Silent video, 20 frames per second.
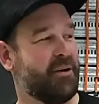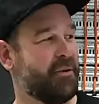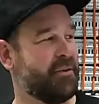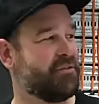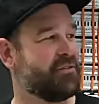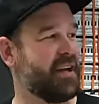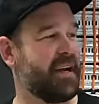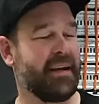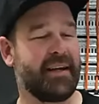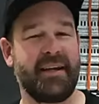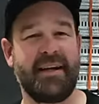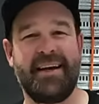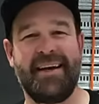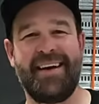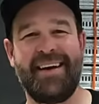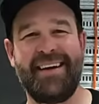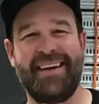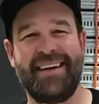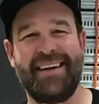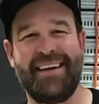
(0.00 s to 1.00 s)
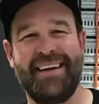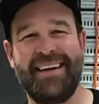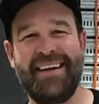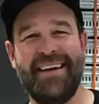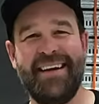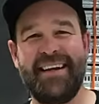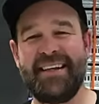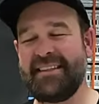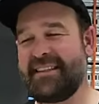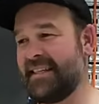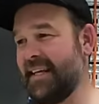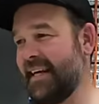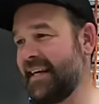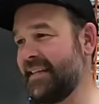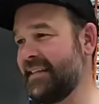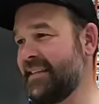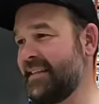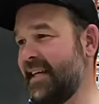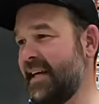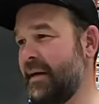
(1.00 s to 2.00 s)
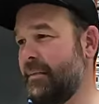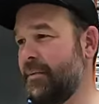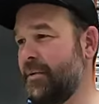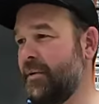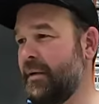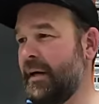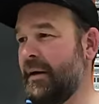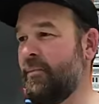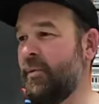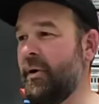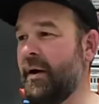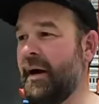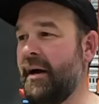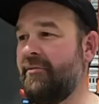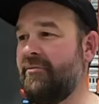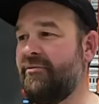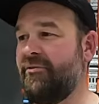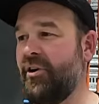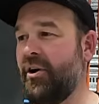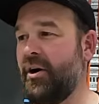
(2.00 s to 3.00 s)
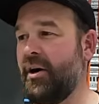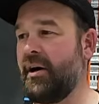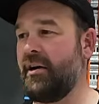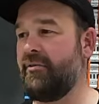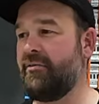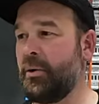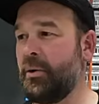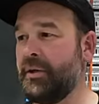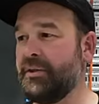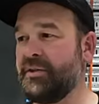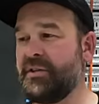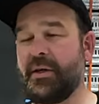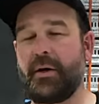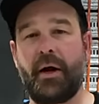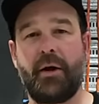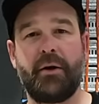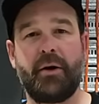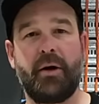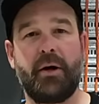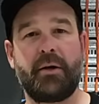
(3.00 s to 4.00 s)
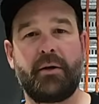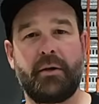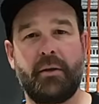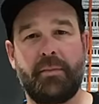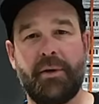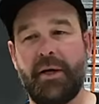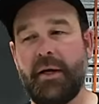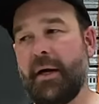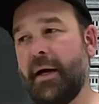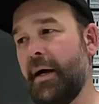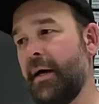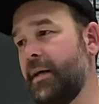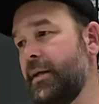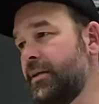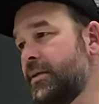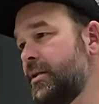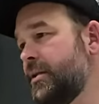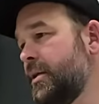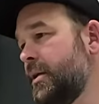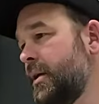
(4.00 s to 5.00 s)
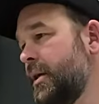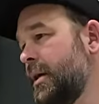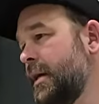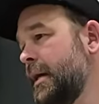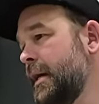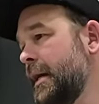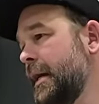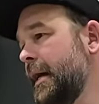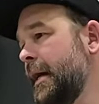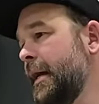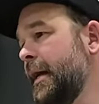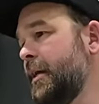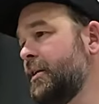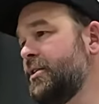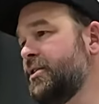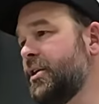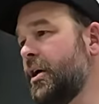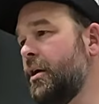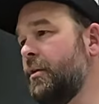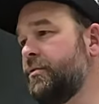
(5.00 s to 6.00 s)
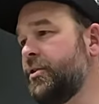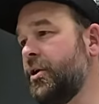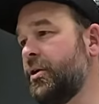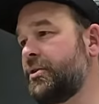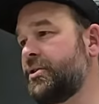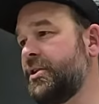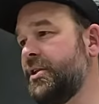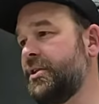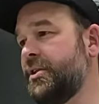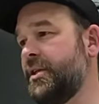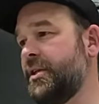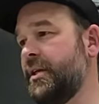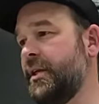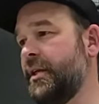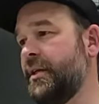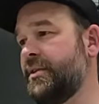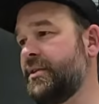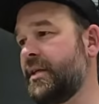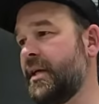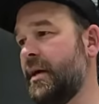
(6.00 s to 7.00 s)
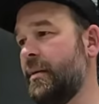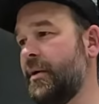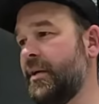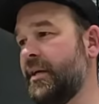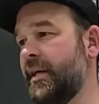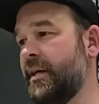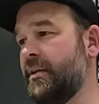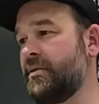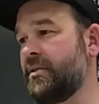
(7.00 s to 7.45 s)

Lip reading: we've taken our second sample and we're at 5.09 on the pH, and our dissolved oxygen is coming down